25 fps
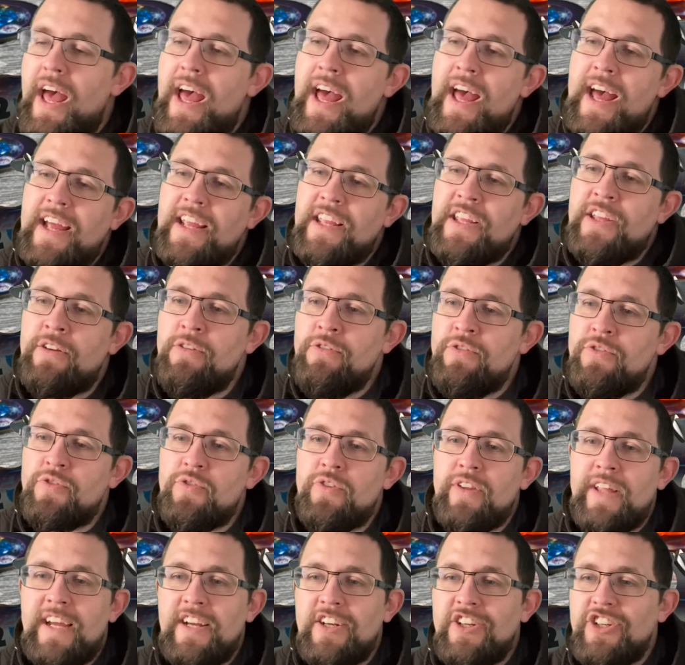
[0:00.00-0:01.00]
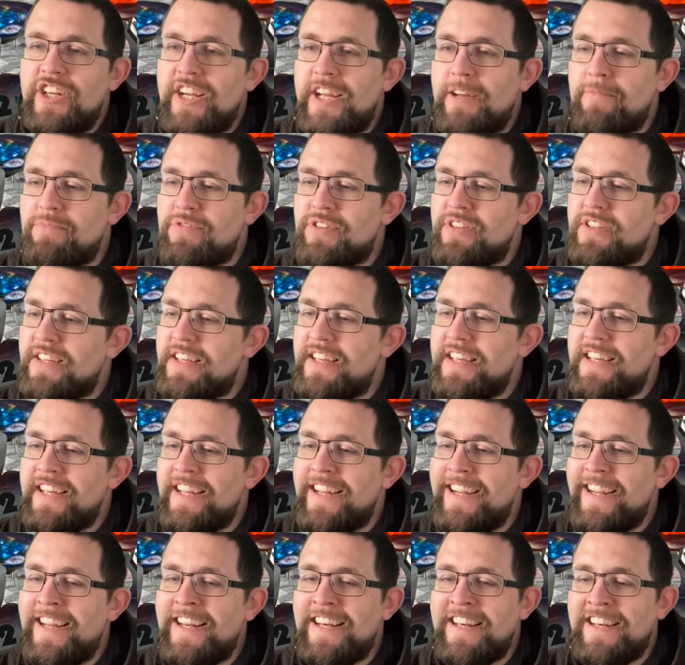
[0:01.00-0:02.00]
use all their ships
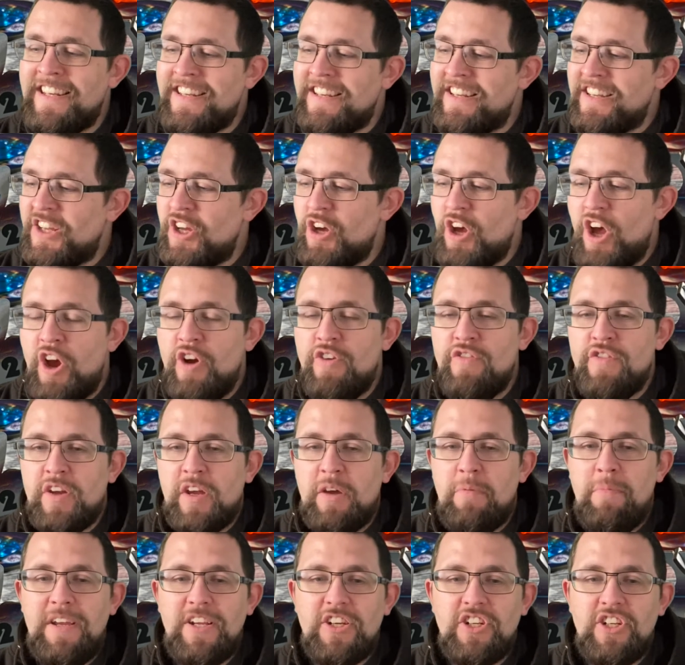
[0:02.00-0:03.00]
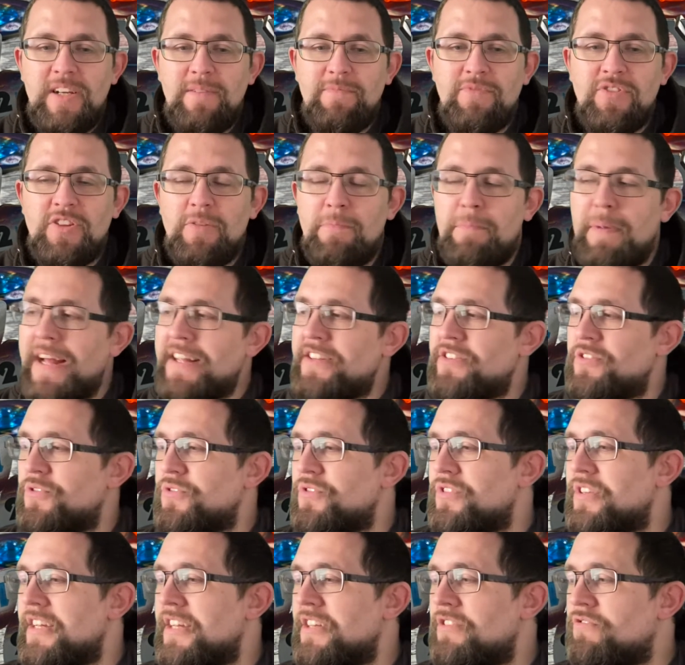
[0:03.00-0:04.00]
overcommit ships to
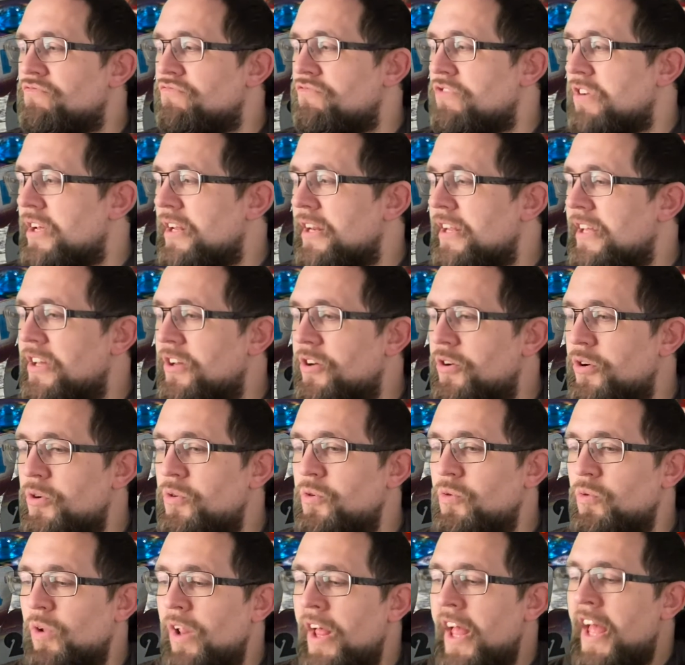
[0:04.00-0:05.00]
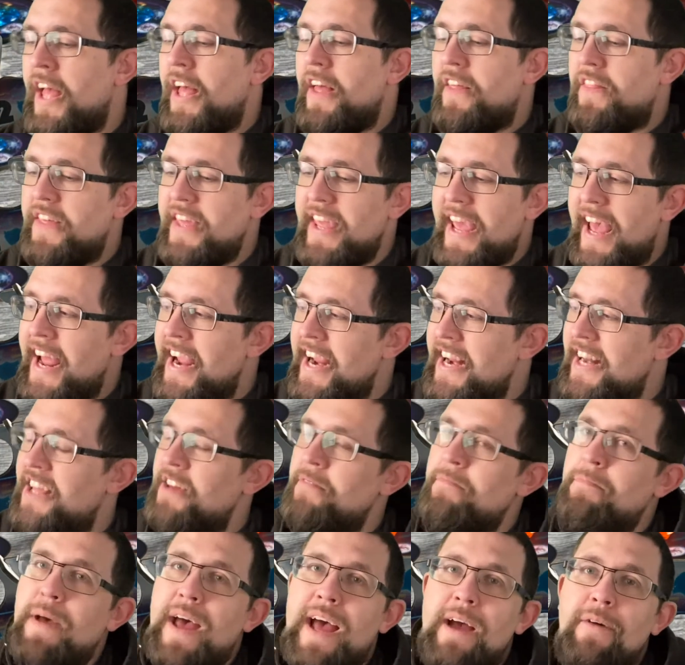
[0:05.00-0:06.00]
battles is really cool. The
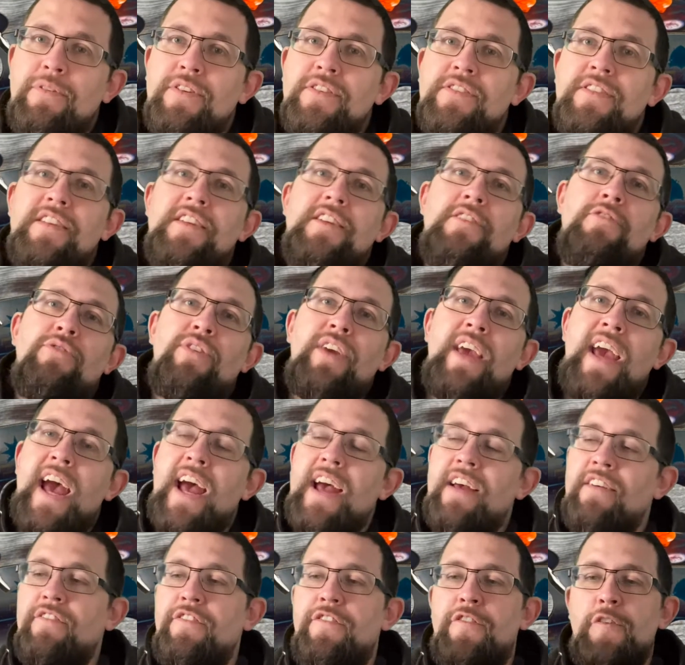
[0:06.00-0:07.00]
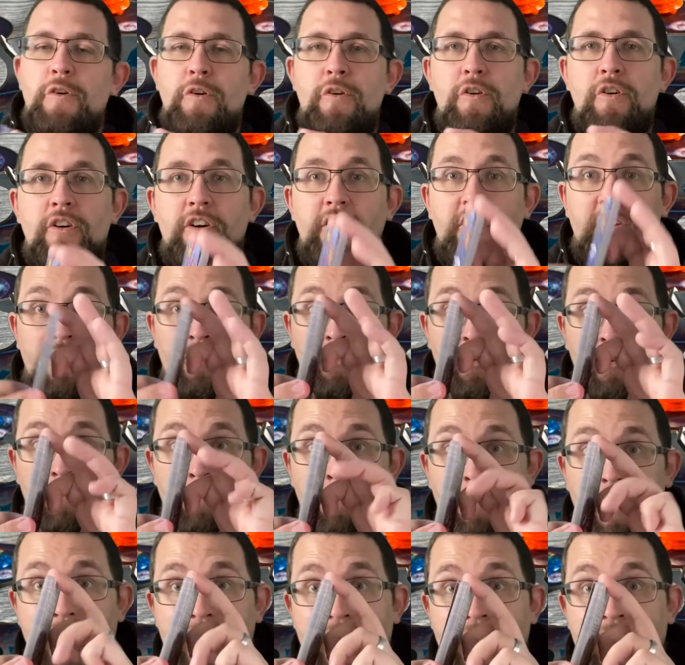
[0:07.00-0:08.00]
alien powers that you get for your
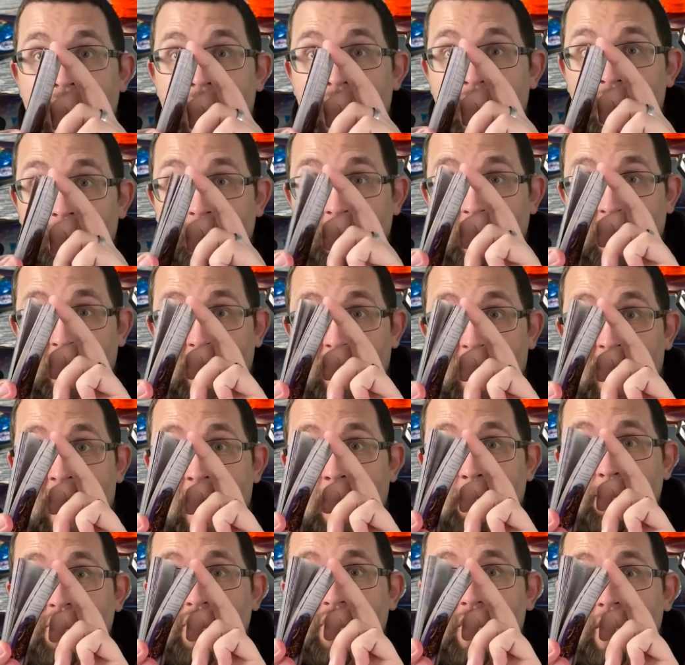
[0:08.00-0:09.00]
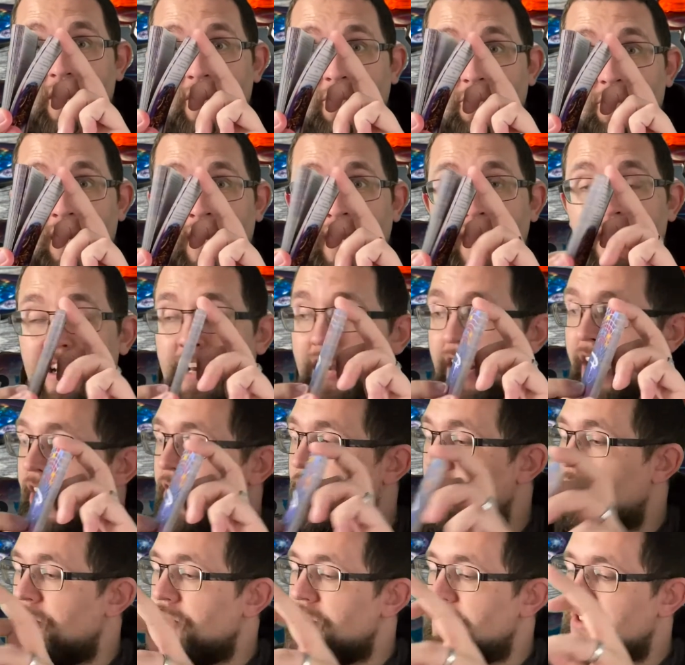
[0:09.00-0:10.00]
player, absolutely
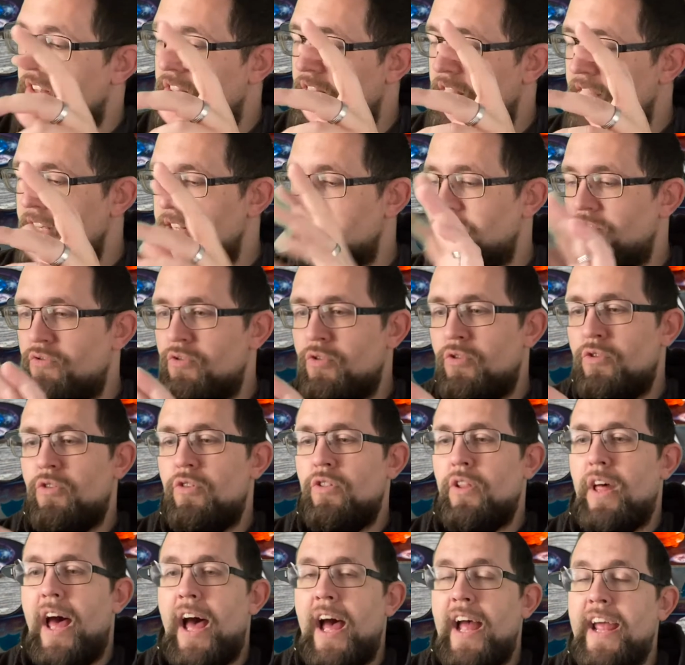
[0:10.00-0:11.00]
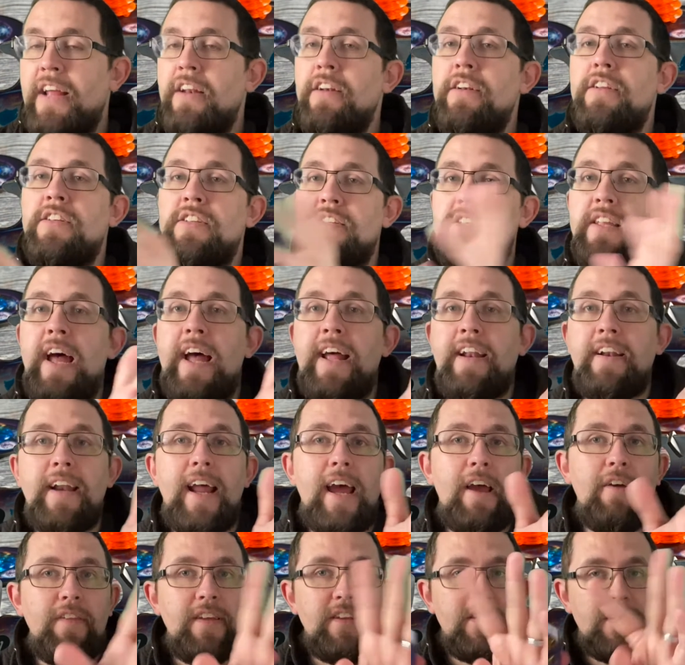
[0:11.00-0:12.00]
loads. These are all, I understand
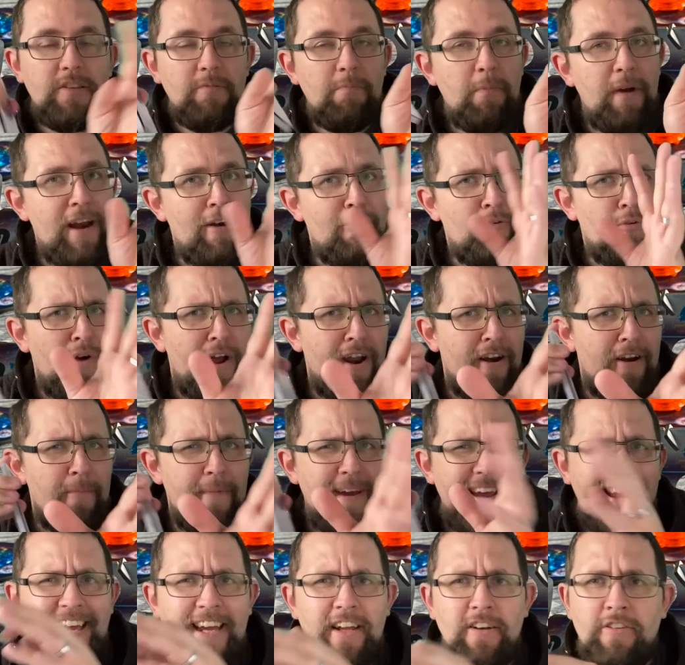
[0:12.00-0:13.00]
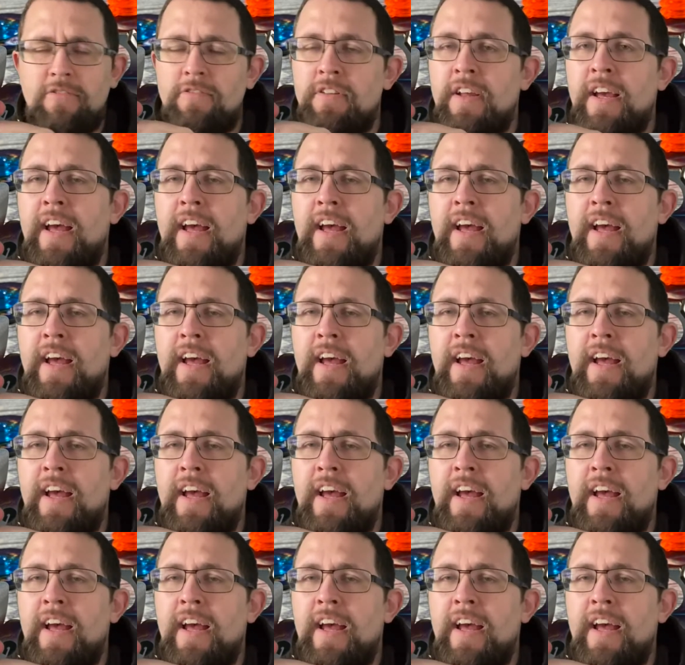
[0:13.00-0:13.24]
now, this is where I may get on